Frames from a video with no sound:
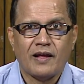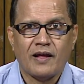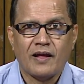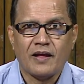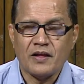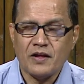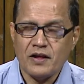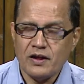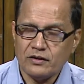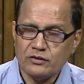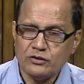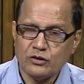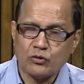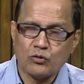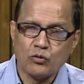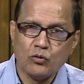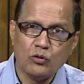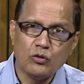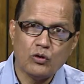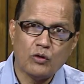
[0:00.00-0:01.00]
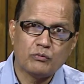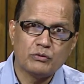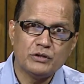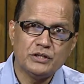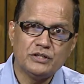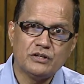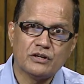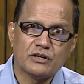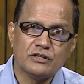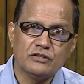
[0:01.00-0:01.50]
Here the role of
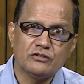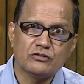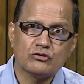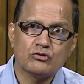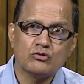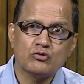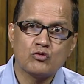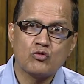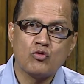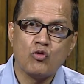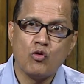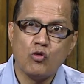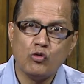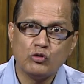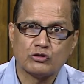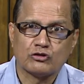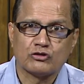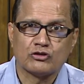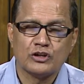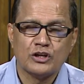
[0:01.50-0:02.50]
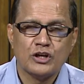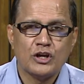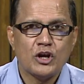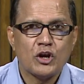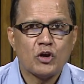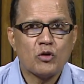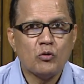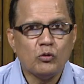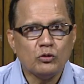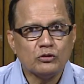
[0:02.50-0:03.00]
leader is to coach.
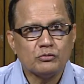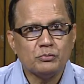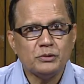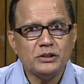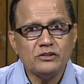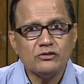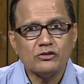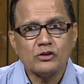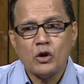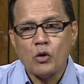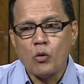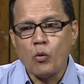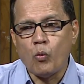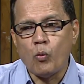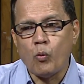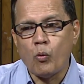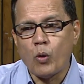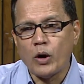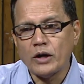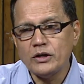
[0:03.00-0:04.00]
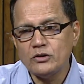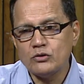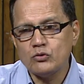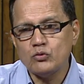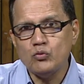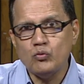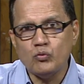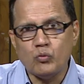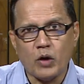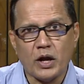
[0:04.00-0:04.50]
Coach means one
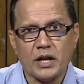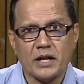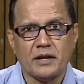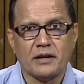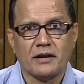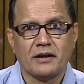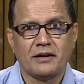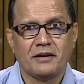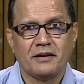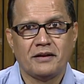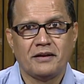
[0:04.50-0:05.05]
to one,